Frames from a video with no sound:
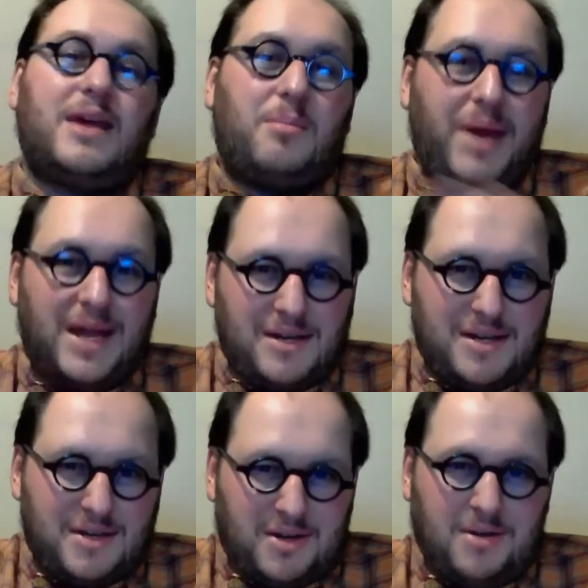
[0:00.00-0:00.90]
They
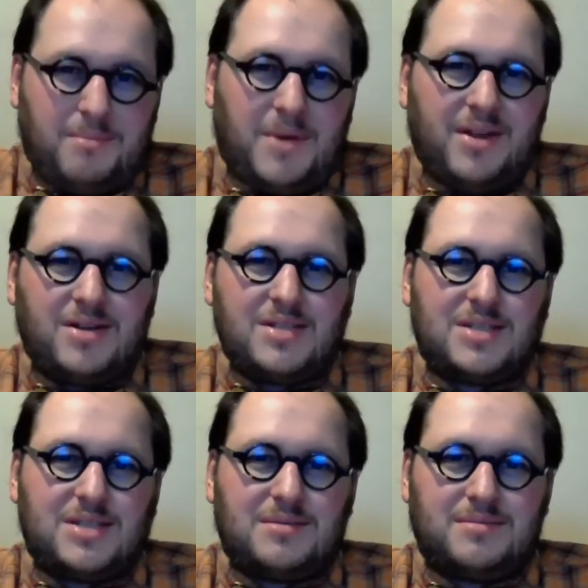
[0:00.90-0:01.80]
abandon her
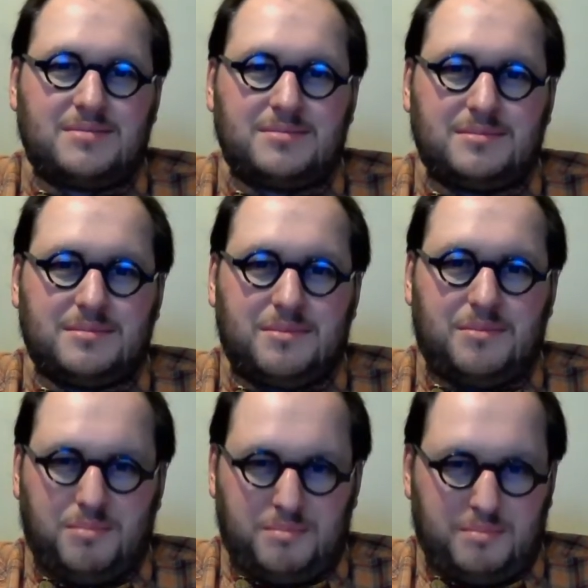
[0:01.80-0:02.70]
mother's
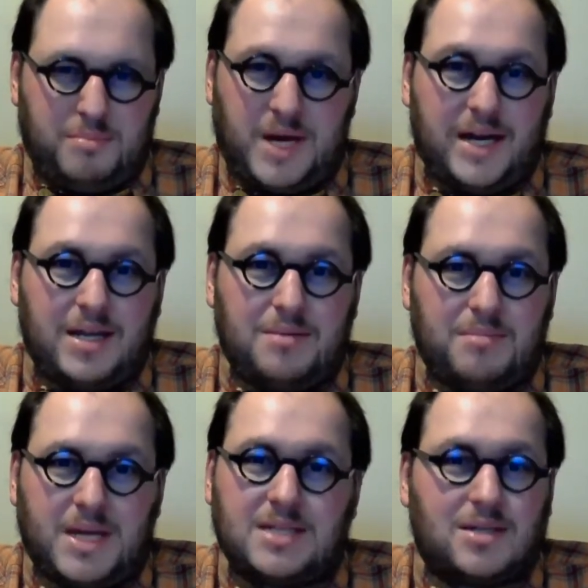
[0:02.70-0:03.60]
body,
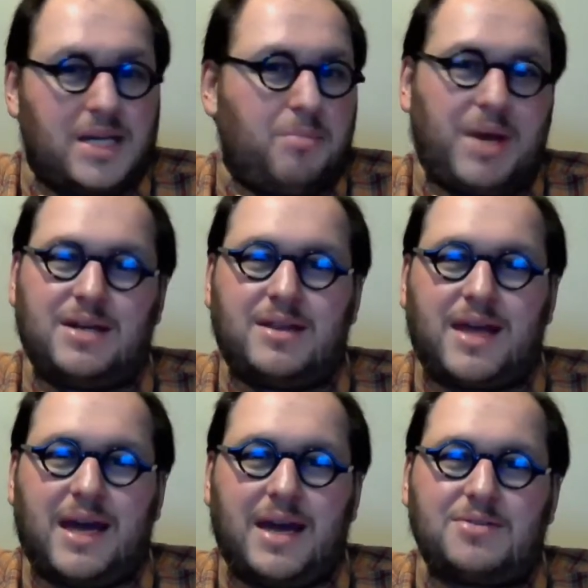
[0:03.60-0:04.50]
basically abandon
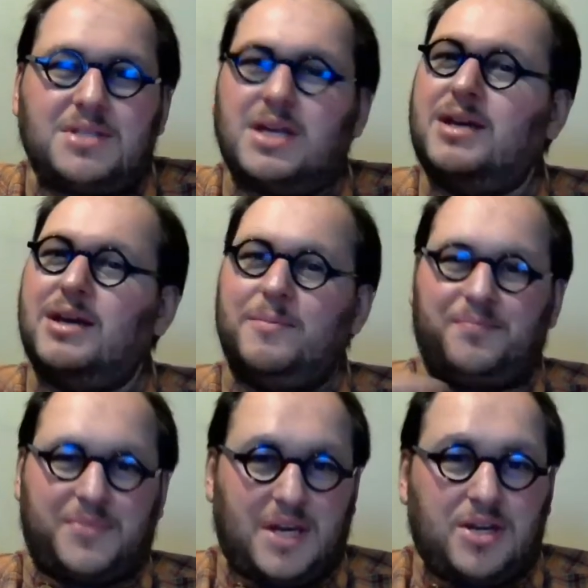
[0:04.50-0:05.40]
the house.
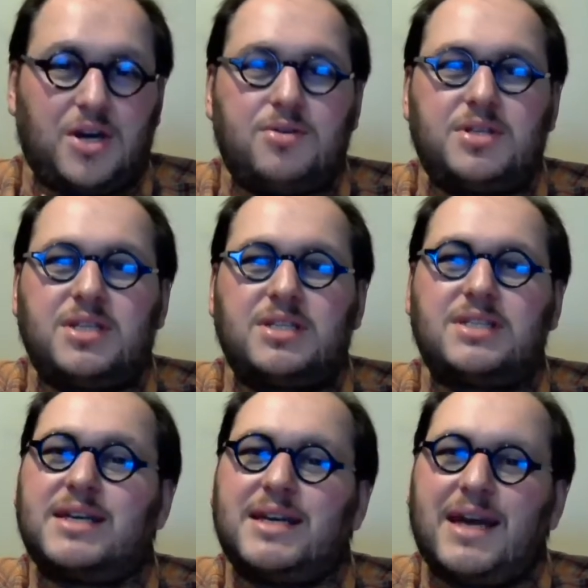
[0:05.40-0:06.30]
They go to the
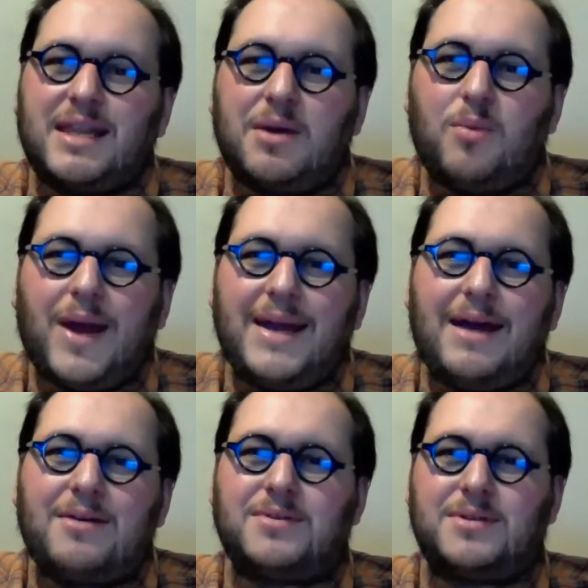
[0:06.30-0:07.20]
sea, and they wait
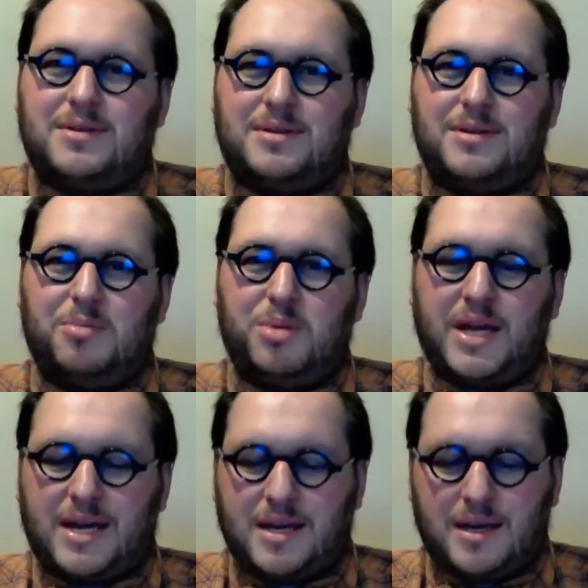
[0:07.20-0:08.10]
out the
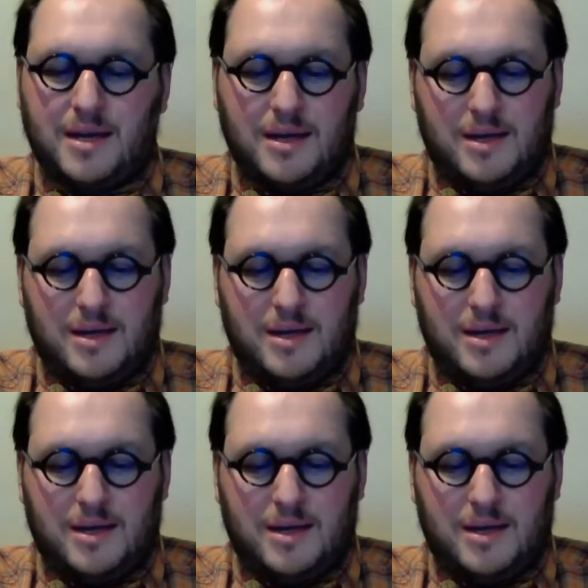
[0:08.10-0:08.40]
plague.